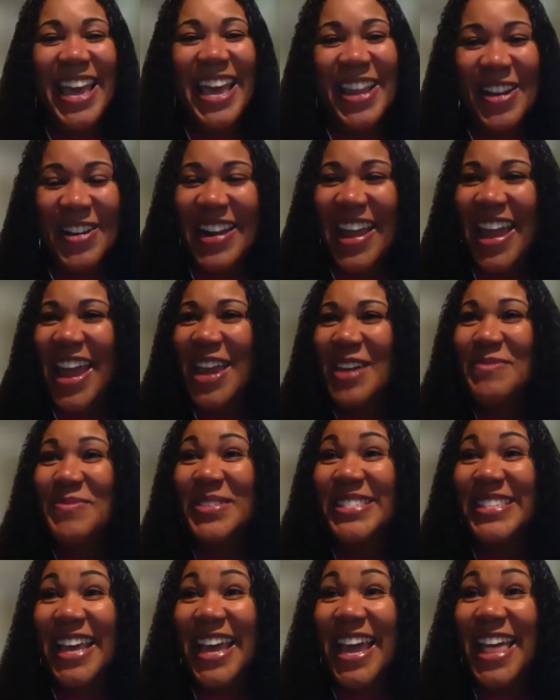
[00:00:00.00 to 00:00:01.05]
your
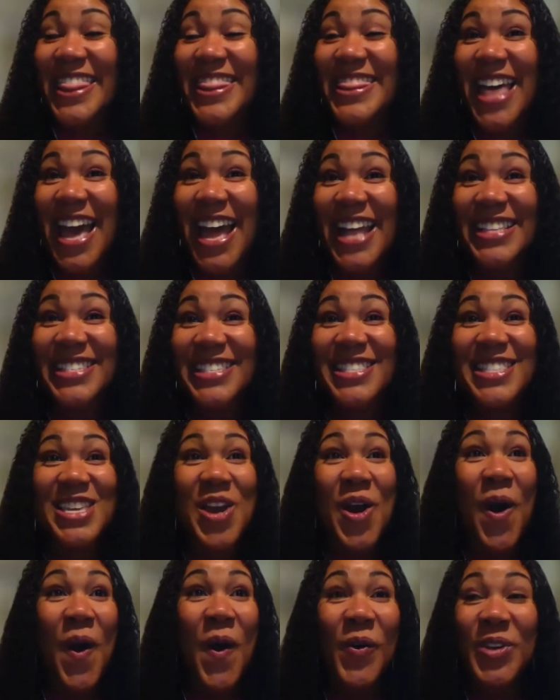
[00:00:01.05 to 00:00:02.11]
names. And that's the
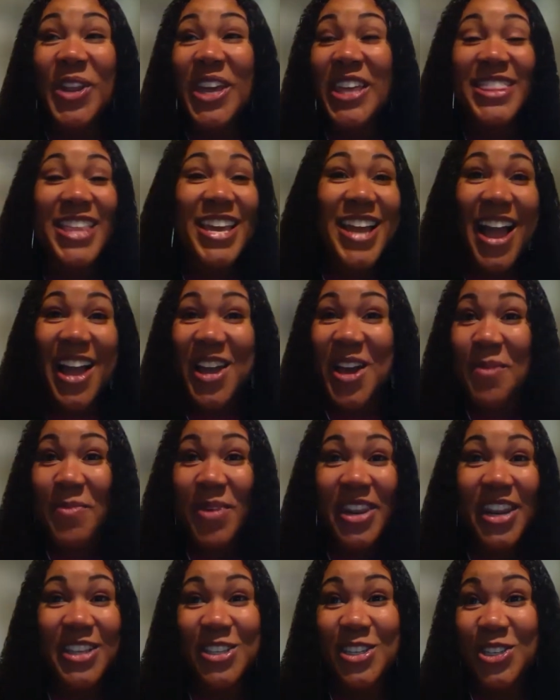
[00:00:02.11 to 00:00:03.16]
only thing I
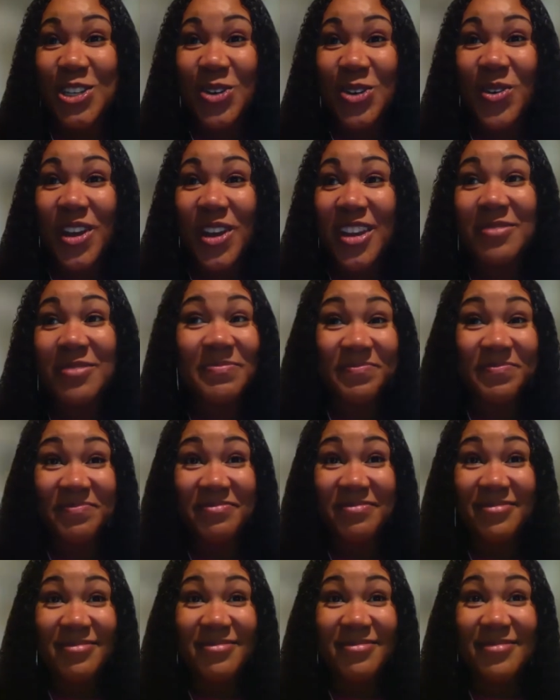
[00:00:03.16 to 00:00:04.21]
committed to doing.
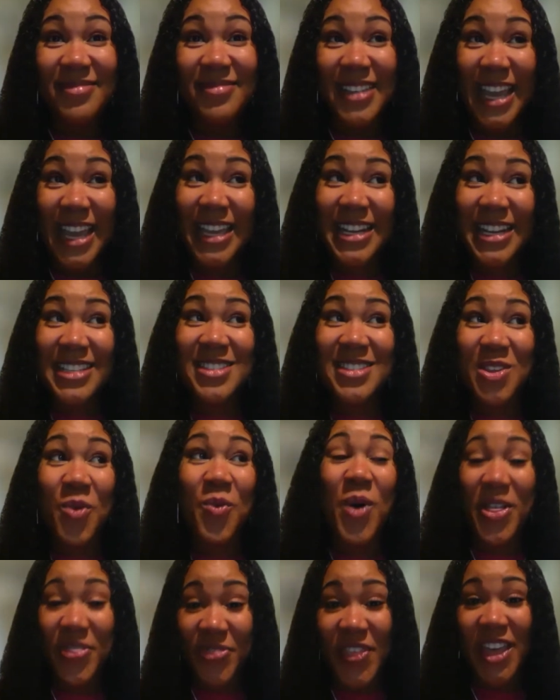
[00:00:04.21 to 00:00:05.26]
And it's the
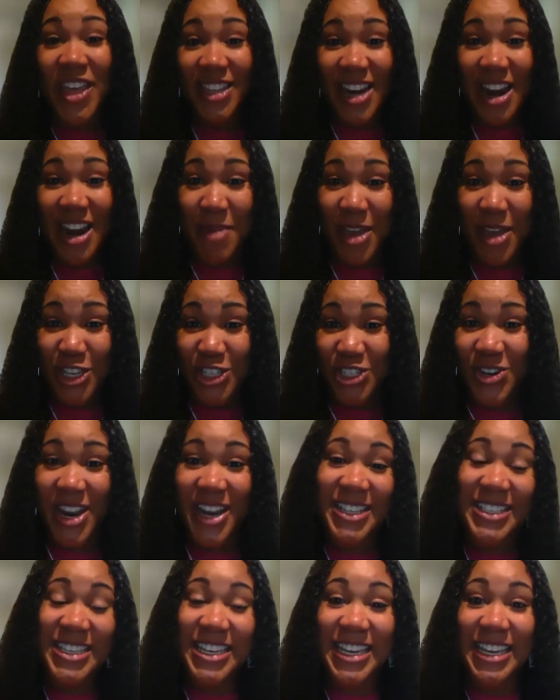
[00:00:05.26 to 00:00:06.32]
one thing that I made sure I
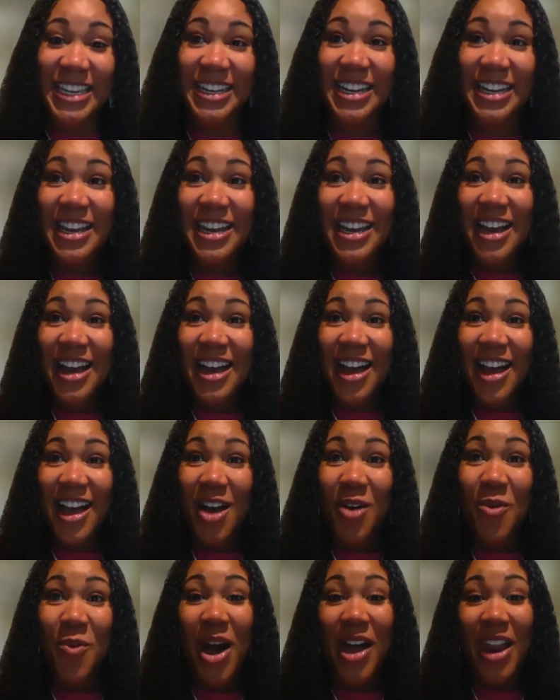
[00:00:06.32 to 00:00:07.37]
did
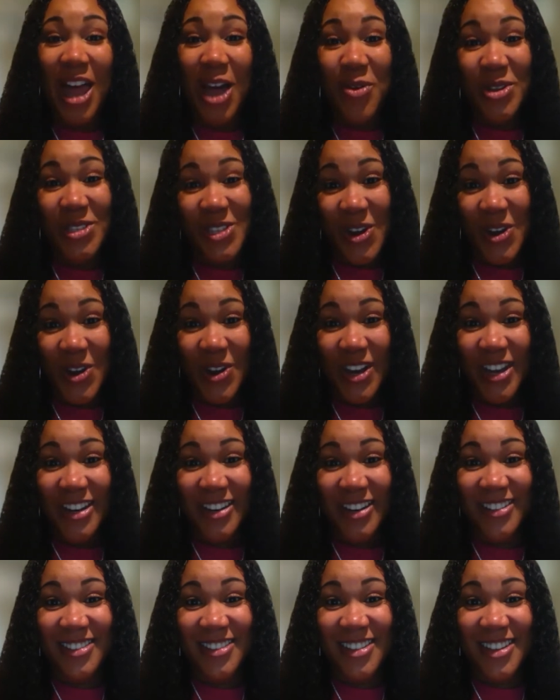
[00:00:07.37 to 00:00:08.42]
while I was
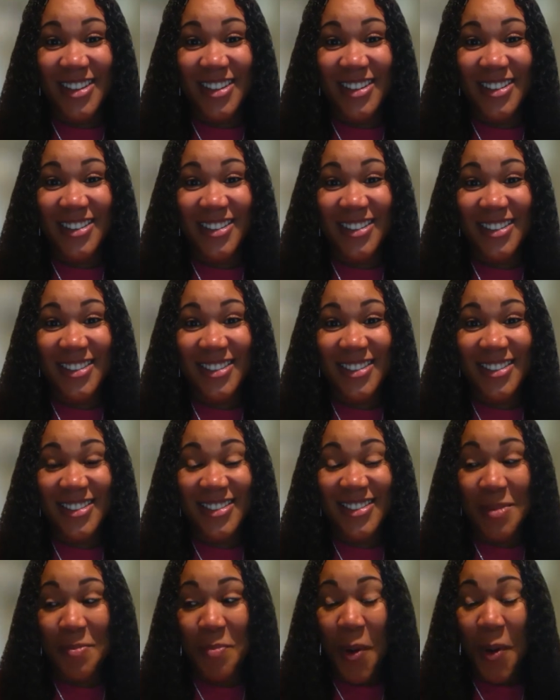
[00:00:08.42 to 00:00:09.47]
on the
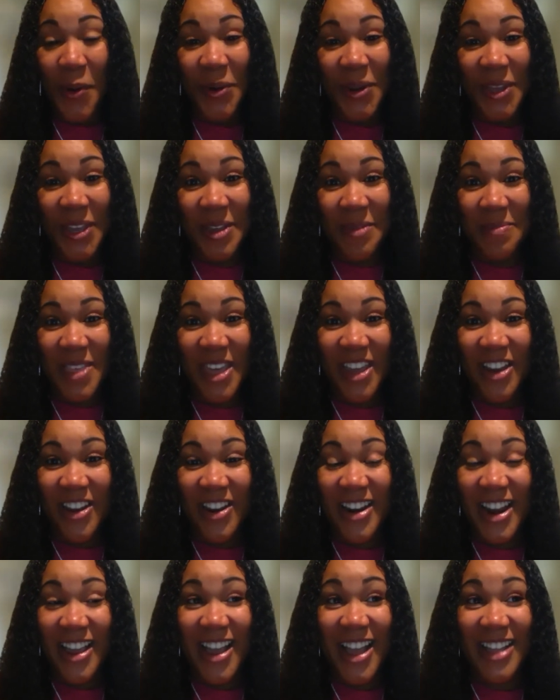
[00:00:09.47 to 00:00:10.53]
podium there.
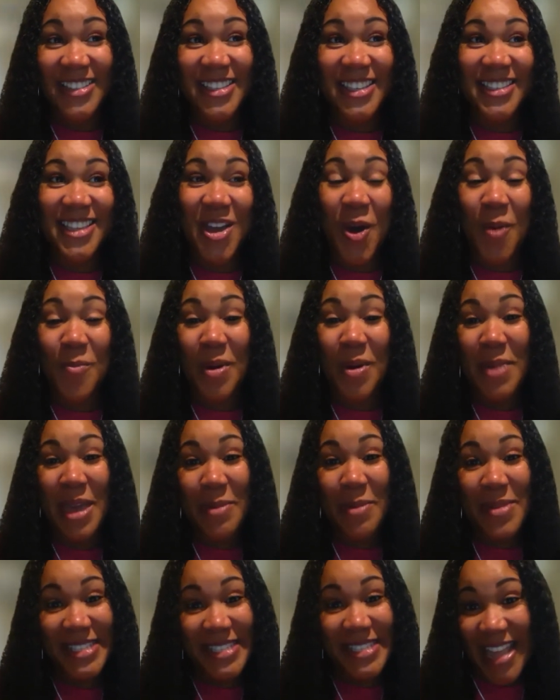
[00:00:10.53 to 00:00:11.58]
And I got to say all my
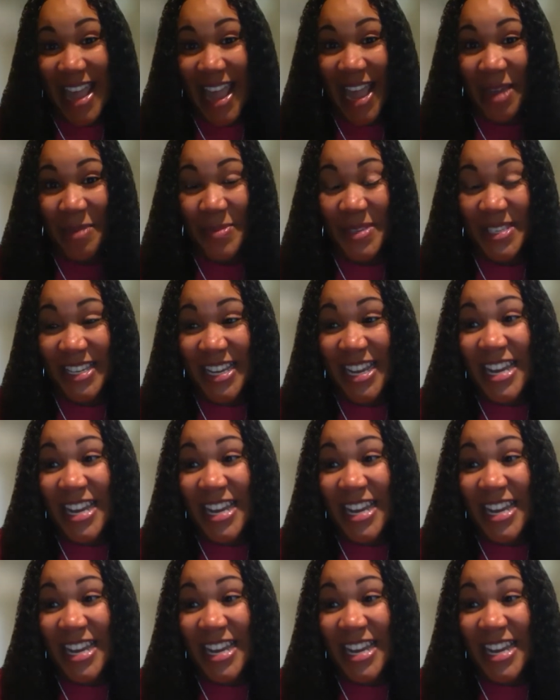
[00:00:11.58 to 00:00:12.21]
babies' names